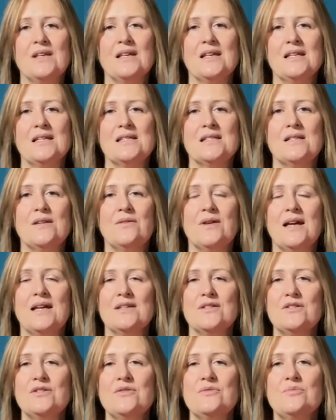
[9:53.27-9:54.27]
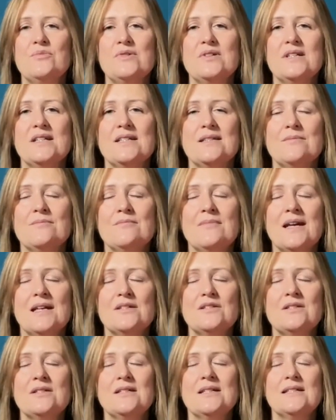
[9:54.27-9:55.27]
So as you breathe,
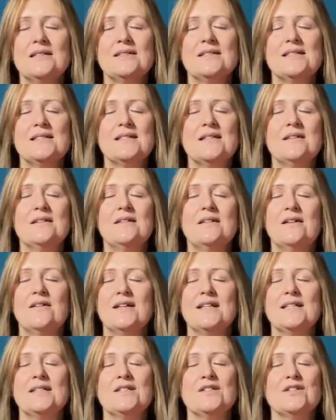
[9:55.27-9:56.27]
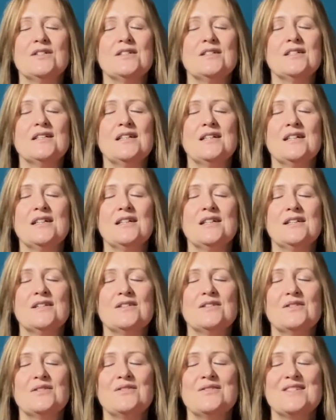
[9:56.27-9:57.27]
imagining this light
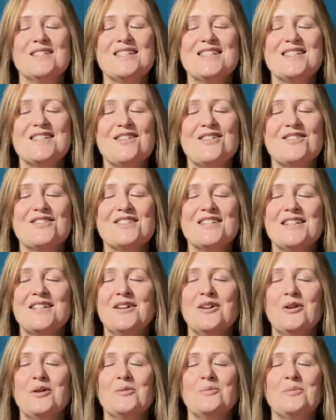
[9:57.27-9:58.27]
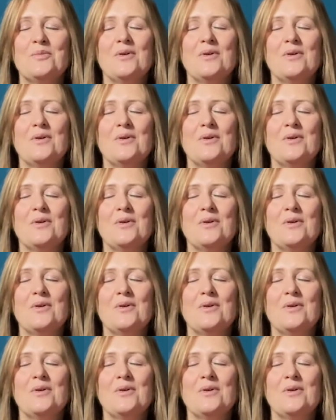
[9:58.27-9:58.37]
sort of starting up